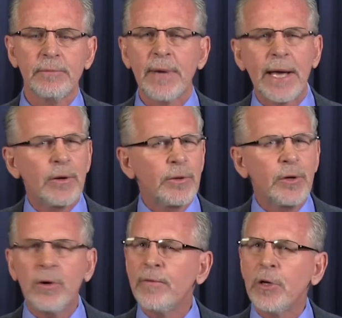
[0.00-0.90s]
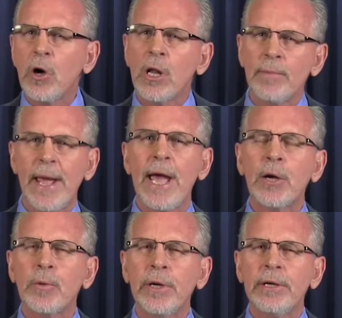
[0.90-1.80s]
I don't know if we'd call them
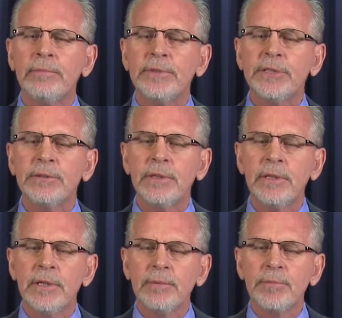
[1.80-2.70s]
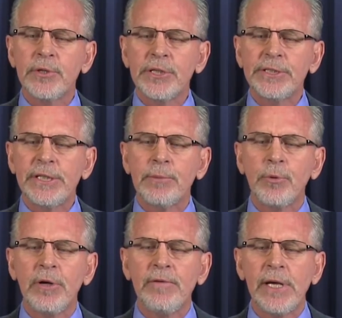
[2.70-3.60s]
acronyms, but just the
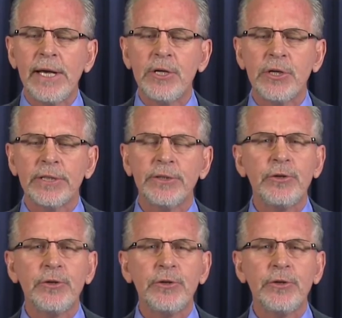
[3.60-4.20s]
abbreviations.